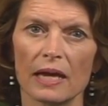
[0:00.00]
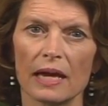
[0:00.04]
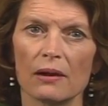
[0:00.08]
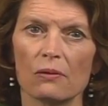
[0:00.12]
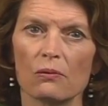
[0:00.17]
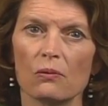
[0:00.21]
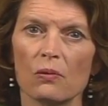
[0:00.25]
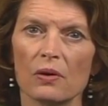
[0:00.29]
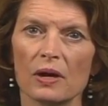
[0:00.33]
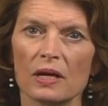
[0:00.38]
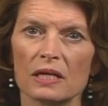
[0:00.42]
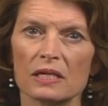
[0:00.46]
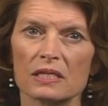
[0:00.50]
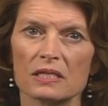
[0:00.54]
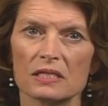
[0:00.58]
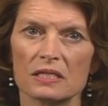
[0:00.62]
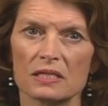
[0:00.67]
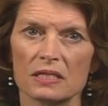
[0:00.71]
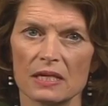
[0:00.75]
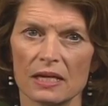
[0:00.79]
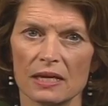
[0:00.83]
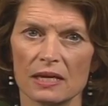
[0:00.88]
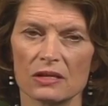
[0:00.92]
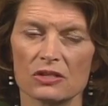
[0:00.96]
at what it
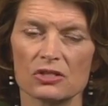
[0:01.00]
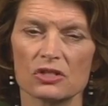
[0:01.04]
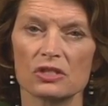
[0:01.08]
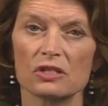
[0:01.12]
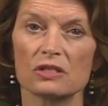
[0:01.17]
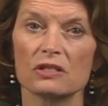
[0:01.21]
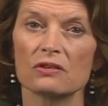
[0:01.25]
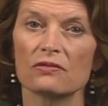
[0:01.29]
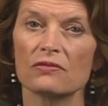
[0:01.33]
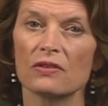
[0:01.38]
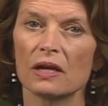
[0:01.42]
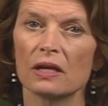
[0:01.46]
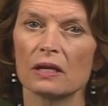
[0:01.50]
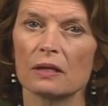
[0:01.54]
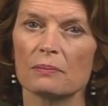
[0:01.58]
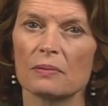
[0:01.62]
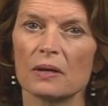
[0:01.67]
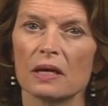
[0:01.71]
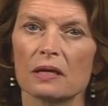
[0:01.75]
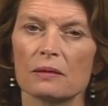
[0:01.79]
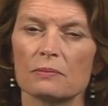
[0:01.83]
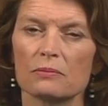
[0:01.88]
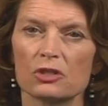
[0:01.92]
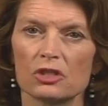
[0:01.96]
takes to develop
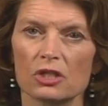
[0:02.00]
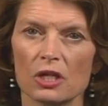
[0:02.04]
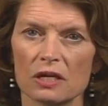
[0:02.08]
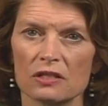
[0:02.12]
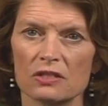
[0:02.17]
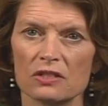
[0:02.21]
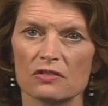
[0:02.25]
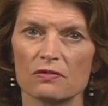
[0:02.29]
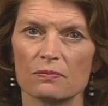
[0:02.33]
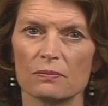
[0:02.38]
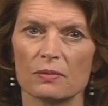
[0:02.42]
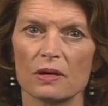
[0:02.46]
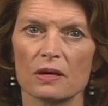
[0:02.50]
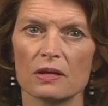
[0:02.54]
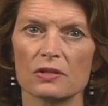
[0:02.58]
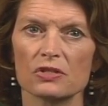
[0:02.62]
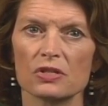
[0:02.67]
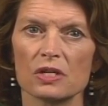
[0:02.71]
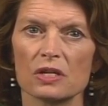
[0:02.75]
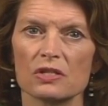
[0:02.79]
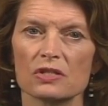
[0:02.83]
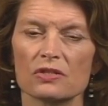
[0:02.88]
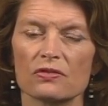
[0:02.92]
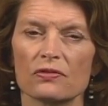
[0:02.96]
an objective
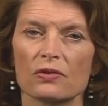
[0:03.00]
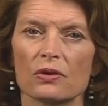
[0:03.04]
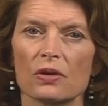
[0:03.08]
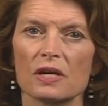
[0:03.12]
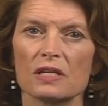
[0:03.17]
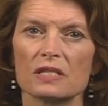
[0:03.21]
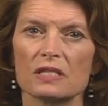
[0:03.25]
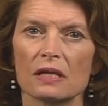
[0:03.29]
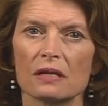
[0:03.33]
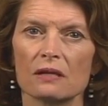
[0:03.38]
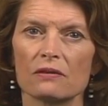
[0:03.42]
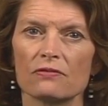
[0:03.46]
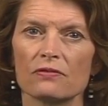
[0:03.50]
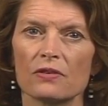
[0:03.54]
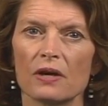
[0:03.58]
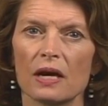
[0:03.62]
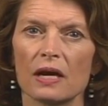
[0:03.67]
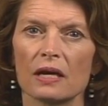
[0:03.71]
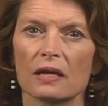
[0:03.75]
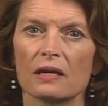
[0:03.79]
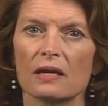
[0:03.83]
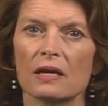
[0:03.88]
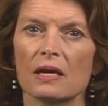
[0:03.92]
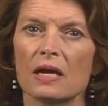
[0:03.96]
process for
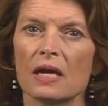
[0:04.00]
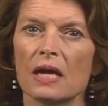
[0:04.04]
identifying